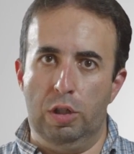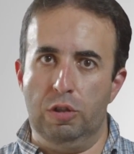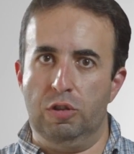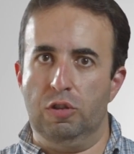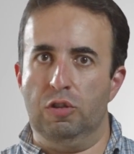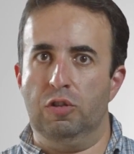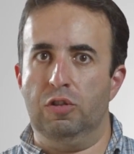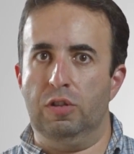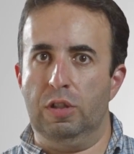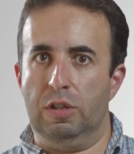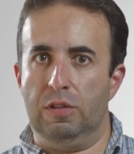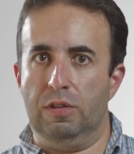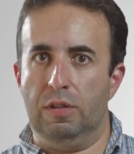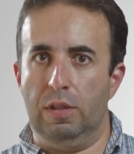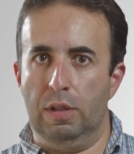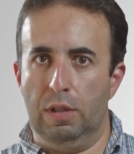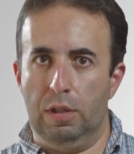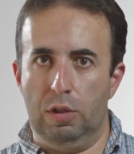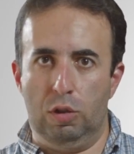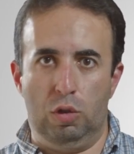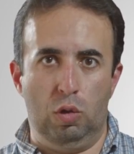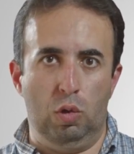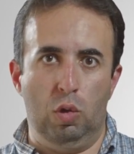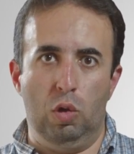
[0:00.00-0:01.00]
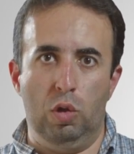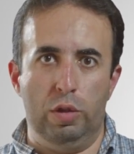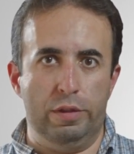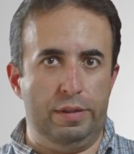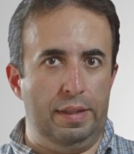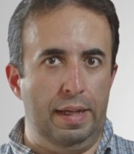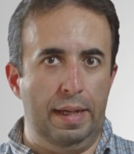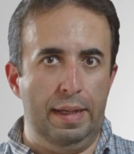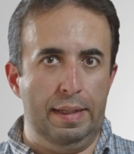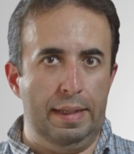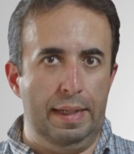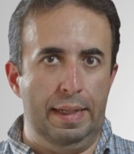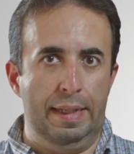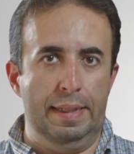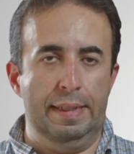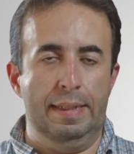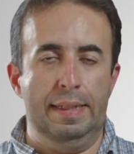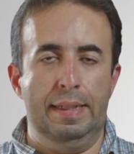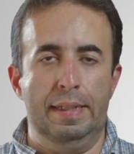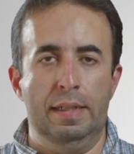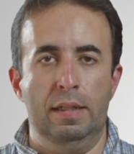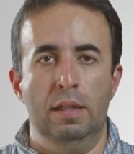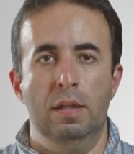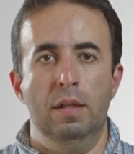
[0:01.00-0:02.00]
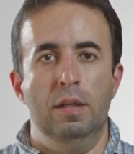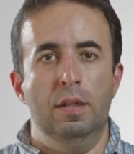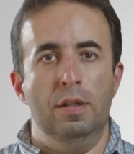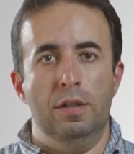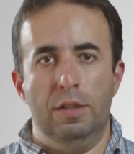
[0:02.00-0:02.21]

It just sticks to good old 1080,